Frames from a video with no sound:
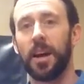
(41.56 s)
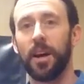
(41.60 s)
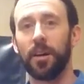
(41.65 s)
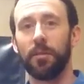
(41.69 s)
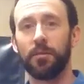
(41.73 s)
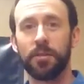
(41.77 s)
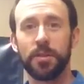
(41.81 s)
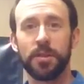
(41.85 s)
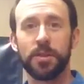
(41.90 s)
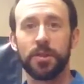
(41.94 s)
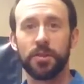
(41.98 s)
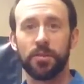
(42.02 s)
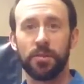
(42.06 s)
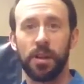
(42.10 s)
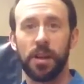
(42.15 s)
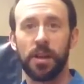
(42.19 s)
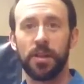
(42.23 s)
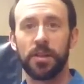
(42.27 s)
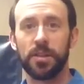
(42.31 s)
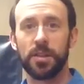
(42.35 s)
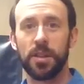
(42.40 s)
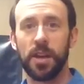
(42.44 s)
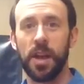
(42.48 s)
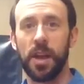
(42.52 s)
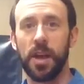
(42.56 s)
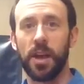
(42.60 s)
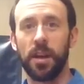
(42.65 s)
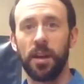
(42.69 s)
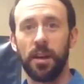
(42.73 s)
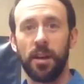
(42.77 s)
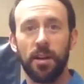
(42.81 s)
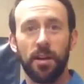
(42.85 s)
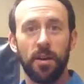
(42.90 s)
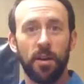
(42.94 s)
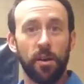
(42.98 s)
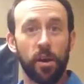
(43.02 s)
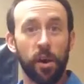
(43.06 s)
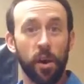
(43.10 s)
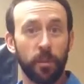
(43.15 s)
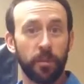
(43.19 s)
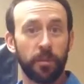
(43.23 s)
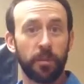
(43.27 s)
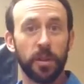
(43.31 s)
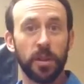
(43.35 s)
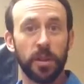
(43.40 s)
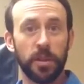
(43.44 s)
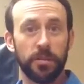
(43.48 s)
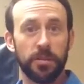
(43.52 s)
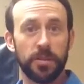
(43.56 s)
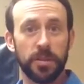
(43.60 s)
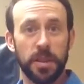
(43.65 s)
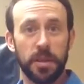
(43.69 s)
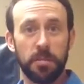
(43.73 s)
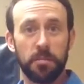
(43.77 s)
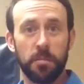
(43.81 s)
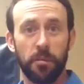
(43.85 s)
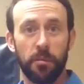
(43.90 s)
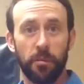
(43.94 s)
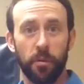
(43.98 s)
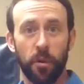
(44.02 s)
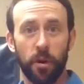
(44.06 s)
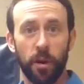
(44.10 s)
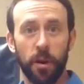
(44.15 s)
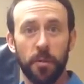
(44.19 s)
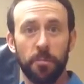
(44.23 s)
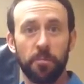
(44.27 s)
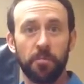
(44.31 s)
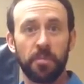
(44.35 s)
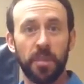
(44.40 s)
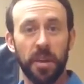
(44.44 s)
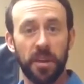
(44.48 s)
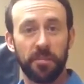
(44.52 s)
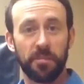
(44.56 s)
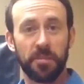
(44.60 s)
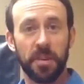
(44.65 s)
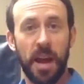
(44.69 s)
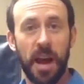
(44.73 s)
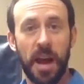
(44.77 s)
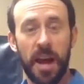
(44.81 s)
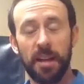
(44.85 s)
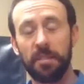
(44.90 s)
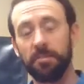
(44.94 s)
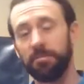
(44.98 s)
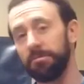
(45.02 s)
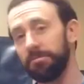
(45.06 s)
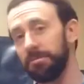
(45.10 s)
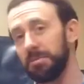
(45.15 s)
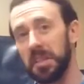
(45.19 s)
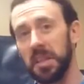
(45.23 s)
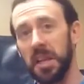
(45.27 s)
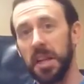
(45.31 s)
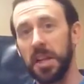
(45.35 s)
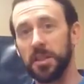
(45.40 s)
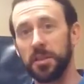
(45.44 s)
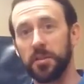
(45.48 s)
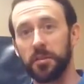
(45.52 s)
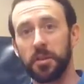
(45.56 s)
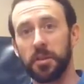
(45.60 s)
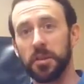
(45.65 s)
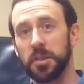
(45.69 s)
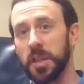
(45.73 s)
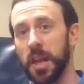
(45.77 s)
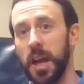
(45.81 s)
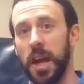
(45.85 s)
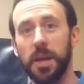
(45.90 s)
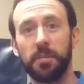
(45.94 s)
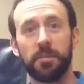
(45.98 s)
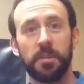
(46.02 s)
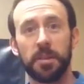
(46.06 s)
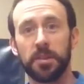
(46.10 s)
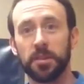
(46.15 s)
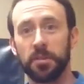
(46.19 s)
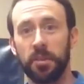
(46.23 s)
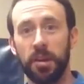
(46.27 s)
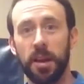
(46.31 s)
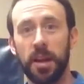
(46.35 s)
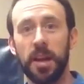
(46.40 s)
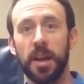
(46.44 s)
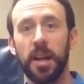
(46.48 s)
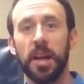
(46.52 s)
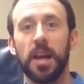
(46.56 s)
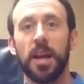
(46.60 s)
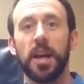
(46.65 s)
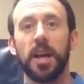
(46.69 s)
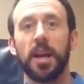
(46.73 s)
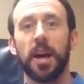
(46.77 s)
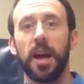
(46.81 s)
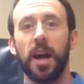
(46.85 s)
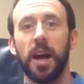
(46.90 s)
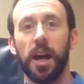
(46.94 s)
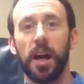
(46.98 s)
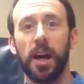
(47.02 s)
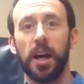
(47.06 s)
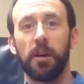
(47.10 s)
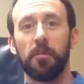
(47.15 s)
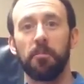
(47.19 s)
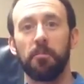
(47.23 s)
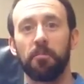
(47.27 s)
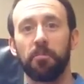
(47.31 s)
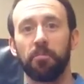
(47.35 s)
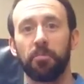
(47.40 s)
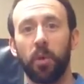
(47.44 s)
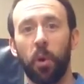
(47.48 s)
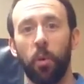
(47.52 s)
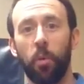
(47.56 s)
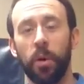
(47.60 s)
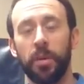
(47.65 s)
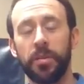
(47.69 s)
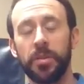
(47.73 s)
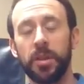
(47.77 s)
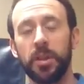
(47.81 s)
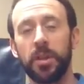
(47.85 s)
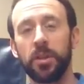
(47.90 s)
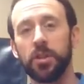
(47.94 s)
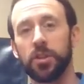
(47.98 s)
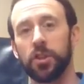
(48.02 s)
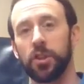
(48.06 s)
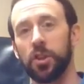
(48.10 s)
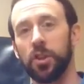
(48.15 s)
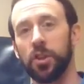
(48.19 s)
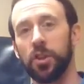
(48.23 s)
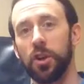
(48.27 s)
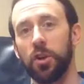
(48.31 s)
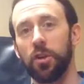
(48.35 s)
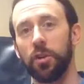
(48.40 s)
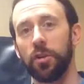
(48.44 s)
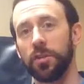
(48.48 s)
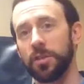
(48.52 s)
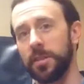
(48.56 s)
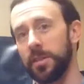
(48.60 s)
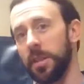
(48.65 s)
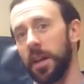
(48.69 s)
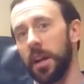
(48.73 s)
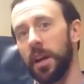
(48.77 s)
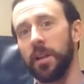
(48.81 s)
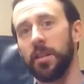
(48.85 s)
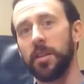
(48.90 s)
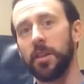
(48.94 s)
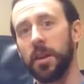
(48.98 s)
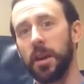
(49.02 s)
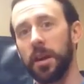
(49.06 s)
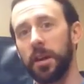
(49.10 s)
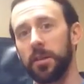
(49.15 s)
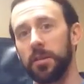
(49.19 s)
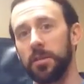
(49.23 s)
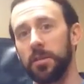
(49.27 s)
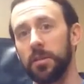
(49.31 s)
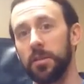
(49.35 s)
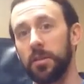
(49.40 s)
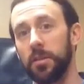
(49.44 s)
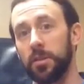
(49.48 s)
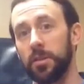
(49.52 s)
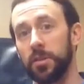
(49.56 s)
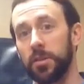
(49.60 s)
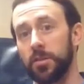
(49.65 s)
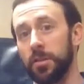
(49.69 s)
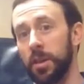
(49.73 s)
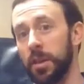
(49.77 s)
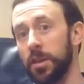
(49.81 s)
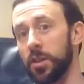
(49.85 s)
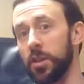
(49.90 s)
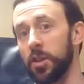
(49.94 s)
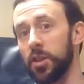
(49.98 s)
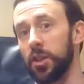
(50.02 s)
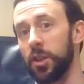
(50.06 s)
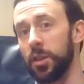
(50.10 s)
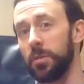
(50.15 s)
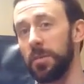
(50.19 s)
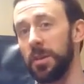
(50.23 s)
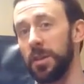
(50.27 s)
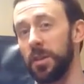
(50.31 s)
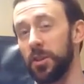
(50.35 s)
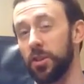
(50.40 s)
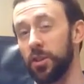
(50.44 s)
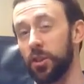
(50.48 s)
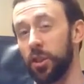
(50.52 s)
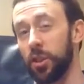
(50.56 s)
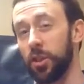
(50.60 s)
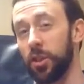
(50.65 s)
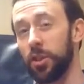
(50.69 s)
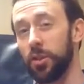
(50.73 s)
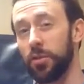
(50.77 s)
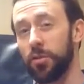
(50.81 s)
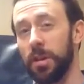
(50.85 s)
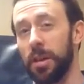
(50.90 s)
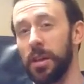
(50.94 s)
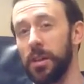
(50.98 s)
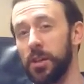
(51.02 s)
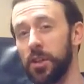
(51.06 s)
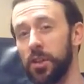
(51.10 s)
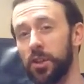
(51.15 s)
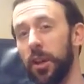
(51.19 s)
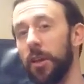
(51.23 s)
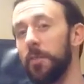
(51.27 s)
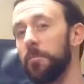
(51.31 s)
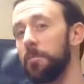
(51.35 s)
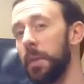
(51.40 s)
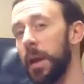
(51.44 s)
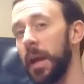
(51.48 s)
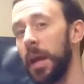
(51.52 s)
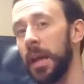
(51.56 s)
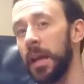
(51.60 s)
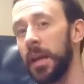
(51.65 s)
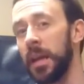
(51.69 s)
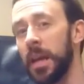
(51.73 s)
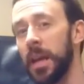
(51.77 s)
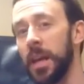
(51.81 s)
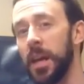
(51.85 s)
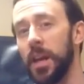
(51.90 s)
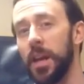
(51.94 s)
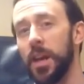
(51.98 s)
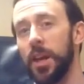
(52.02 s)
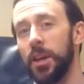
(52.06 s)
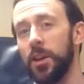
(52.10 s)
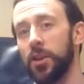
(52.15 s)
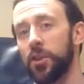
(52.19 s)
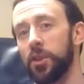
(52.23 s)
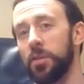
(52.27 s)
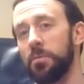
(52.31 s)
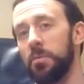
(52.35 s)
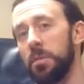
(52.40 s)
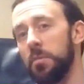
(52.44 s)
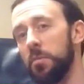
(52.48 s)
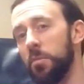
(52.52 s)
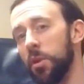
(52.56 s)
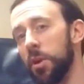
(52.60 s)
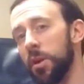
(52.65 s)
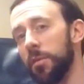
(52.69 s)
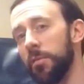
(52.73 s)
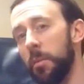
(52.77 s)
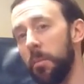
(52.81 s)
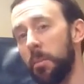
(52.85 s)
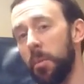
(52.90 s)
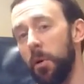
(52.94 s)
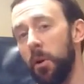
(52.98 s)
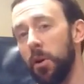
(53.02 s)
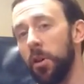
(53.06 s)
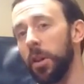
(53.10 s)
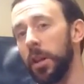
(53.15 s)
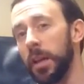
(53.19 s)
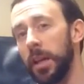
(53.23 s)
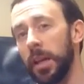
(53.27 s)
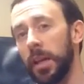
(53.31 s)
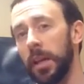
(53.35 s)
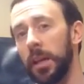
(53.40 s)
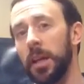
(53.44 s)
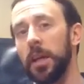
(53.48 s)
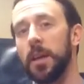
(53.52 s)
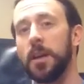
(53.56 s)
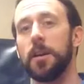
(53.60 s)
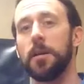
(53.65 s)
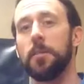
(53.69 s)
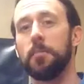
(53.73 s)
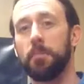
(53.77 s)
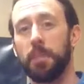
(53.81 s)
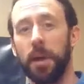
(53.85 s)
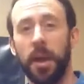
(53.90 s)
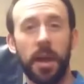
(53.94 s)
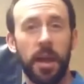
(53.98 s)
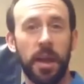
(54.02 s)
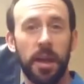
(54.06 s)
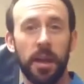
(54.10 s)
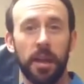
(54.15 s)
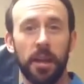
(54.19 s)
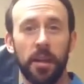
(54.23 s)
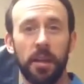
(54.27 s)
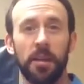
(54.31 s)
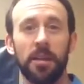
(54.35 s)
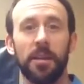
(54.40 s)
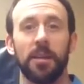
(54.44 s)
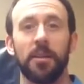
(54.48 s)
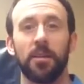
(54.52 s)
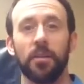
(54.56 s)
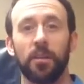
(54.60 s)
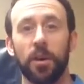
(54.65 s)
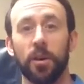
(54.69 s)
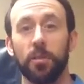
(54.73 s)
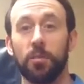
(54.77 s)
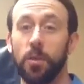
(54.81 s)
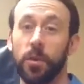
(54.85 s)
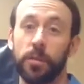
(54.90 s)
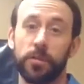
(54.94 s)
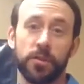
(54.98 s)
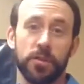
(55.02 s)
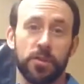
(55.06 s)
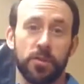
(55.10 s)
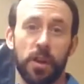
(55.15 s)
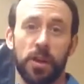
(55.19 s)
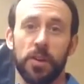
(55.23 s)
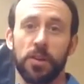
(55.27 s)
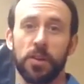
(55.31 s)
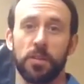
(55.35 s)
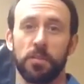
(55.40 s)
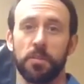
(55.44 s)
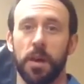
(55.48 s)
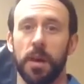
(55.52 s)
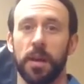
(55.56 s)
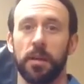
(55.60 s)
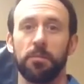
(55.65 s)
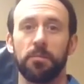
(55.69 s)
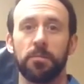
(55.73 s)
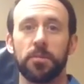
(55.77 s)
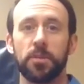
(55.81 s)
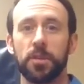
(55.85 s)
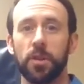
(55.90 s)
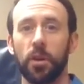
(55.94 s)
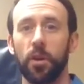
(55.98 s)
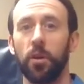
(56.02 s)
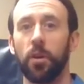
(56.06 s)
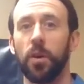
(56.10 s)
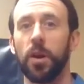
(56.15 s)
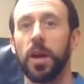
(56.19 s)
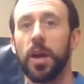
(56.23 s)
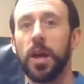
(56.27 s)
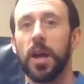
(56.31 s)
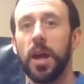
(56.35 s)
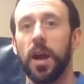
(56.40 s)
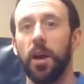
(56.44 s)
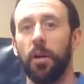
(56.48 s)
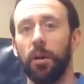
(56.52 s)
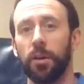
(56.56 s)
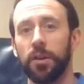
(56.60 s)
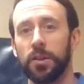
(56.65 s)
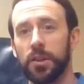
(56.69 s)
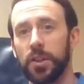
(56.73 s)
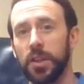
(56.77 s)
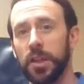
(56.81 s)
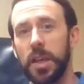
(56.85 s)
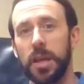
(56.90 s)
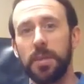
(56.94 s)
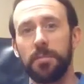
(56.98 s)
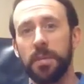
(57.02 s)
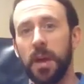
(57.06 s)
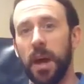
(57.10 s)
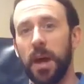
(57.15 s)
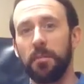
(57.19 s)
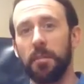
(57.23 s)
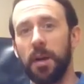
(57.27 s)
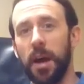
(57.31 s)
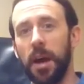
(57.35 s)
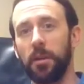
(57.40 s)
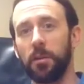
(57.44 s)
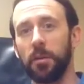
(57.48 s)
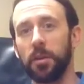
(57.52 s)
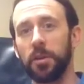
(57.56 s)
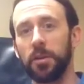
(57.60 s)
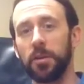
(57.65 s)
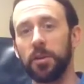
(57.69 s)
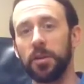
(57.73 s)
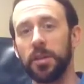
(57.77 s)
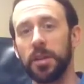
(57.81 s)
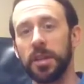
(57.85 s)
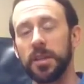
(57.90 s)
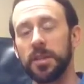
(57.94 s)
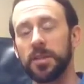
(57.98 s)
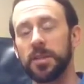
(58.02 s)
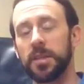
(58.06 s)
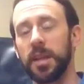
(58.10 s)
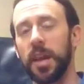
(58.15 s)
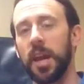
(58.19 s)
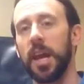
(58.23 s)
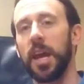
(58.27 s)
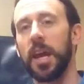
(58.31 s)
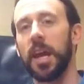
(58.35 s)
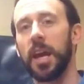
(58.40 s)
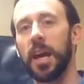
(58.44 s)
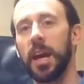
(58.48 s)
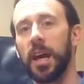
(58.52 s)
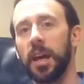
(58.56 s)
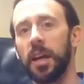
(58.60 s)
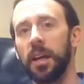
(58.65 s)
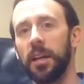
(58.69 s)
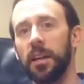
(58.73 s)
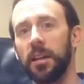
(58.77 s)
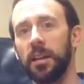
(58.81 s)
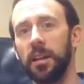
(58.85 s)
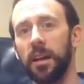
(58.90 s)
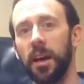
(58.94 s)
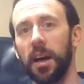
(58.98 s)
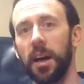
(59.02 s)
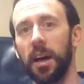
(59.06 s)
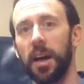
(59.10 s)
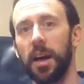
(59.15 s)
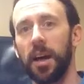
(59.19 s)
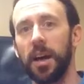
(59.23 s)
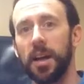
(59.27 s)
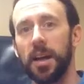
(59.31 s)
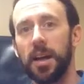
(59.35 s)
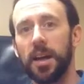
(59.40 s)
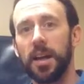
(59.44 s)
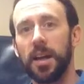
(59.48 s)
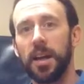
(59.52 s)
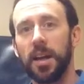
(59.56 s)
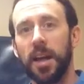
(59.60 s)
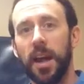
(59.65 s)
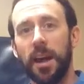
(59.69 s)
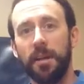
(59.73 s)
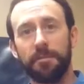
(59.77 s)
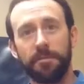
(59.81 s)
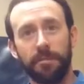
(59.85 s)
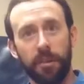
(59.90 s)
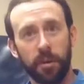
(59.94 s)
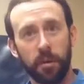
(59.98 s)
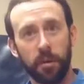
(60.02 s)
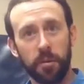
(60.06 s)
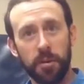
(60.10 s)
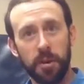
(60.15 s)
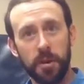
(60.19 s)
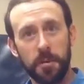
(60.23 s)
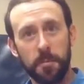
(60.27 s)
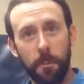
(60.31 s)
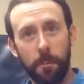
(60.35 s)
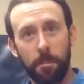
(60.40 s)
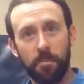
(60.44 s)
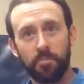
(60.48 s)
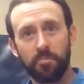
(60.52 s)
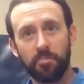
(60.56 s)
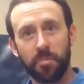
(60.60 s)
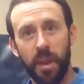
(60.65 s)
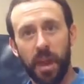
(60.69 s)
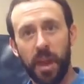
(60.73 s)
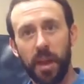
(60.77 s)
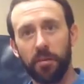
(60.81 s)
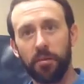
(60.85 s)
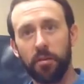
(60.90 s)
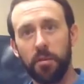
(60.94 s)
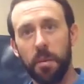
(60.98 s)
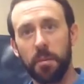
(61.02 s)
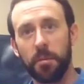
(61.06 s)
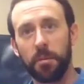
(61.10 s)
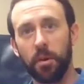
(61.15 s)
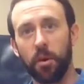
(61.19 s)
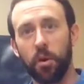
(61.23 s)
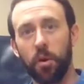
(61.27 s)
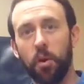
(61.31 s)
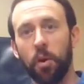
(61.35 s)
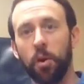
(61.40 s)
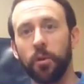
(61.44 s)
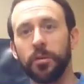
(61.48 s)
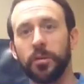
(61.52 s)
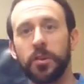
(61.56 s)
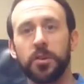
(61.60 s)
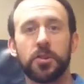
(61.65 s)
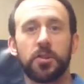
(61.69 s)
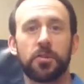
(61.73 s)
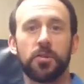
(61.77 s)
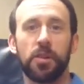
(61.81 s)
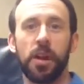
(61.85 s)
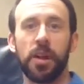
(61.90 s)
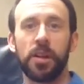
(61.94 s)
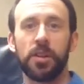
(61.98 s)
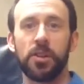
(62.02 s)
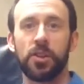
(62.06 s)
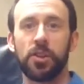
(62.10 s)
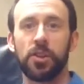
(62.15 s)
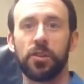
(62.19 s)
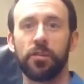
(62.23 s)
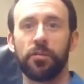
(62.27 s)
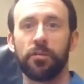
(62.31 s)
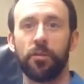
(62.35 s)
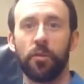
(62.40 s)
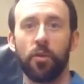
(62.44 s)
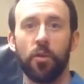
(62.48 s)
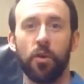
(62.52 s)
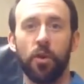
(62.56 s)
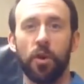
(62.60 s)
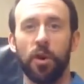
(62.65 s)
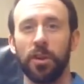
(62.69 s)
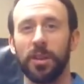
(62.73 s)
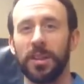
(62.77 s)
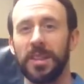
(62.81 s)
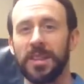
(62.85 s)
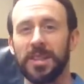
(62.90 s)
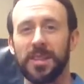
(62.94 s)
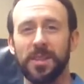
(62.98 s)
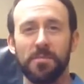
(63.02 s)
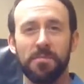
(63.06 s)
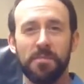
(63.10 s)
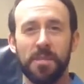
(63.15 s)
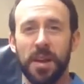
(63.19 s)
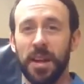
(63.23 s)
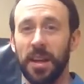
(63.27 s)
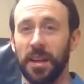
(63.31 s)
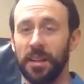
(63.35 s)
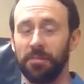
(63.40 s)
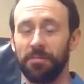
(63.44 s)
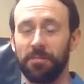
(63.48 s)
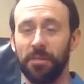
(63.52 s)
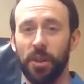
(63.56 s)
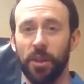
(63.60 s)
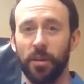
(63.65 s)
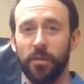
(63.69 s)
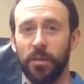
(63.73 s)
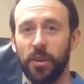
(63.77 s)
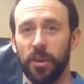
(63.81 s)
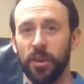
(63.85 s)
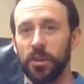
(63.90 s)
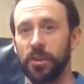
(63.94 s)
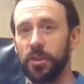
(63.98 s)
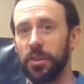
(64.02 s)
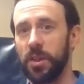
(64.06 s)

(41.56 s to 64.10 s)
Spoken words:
wrist stretch that hopefully you've seen before. If not, today's the first time. That's great. One thing you should know is none of the stretches should create sharp pain. It should be more of a pulling pain or more of a stretching pain. So I want you to keep that in mind when doing this and have fun with it. And remember to hold the stretch for at least a minute. If you